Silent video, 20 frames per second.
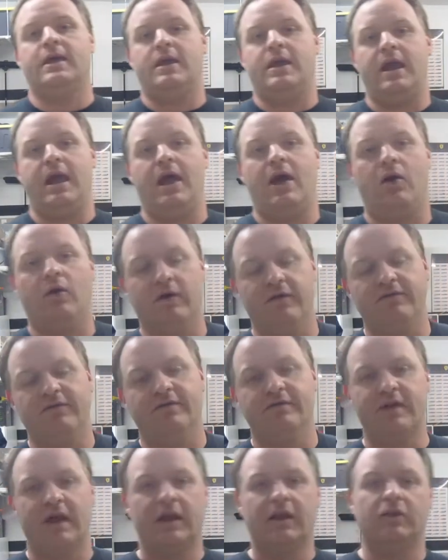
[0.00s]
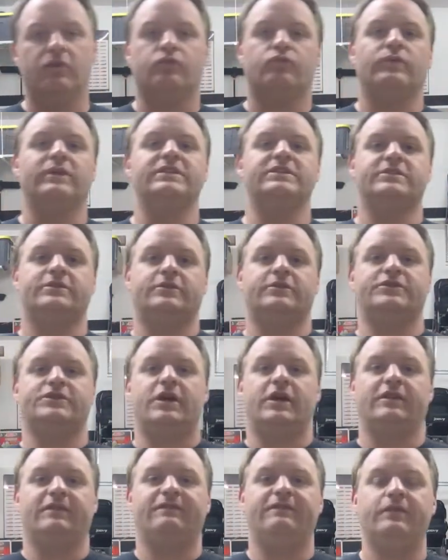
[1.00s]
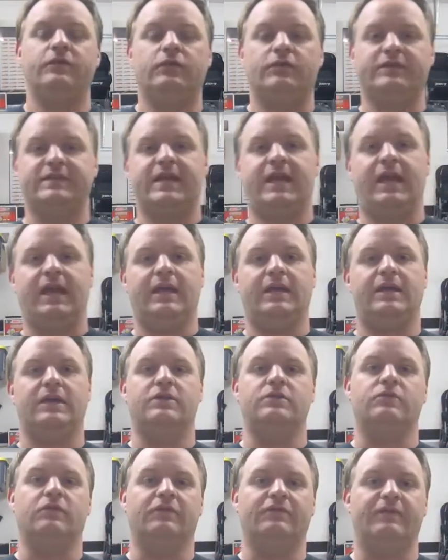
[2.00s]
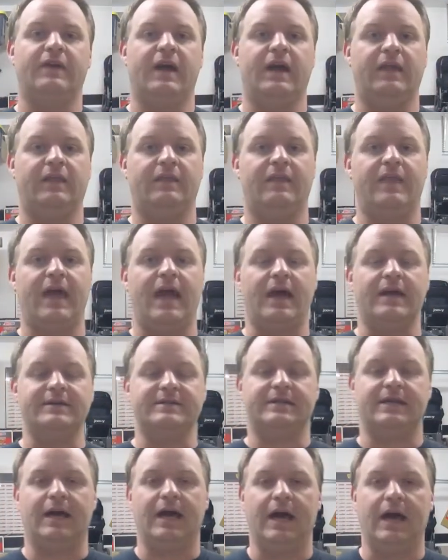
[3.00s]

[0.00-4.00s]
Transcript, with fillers: Now, if you've done a little research on the fuel tank, you will find that